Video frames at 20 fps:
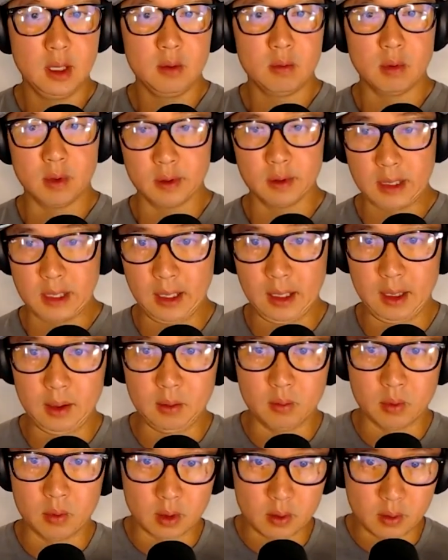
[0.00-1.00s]
where they
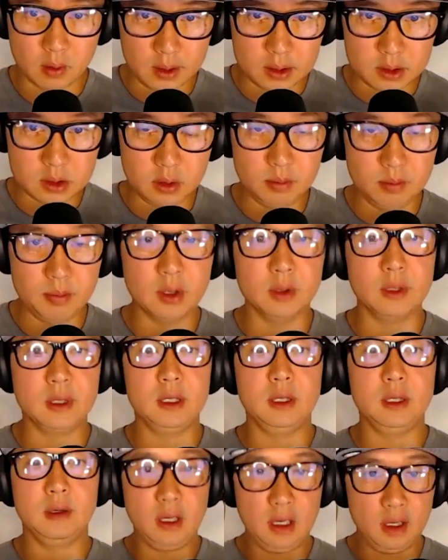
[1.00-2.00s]
were going to build
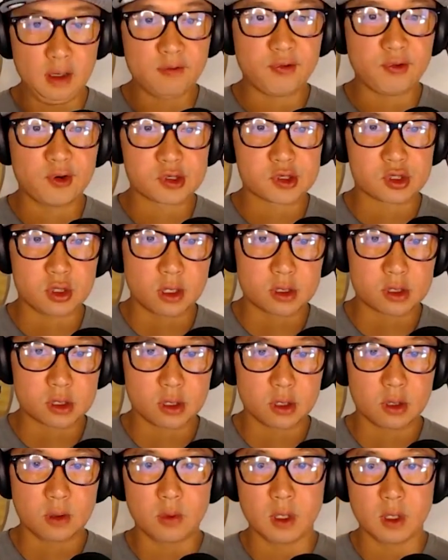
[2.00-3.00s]
an
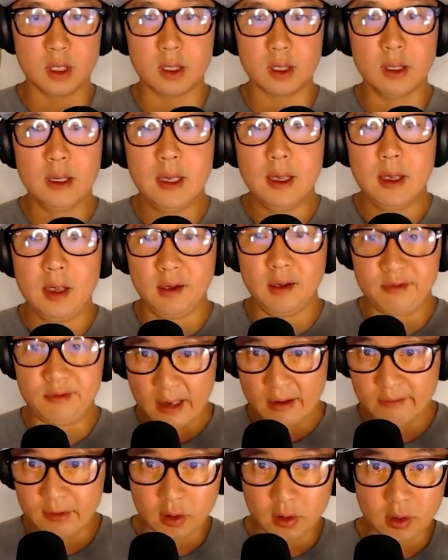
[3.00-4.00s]
infrastructure where if
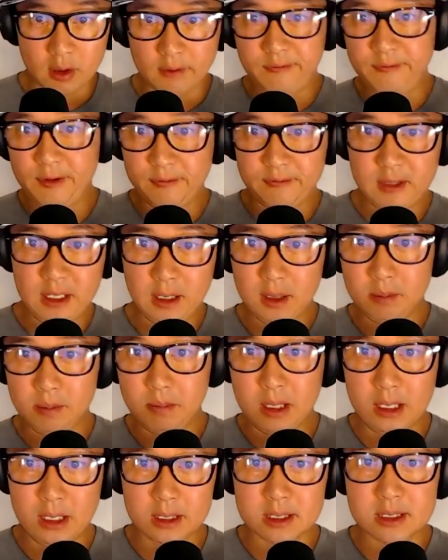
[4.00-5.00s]
you haven't heard of 15
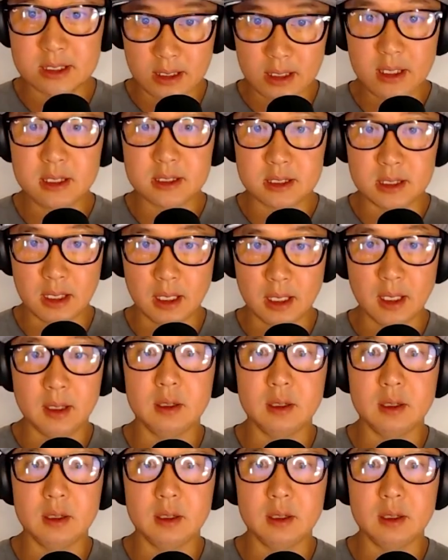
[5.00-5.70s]
minute cities yet,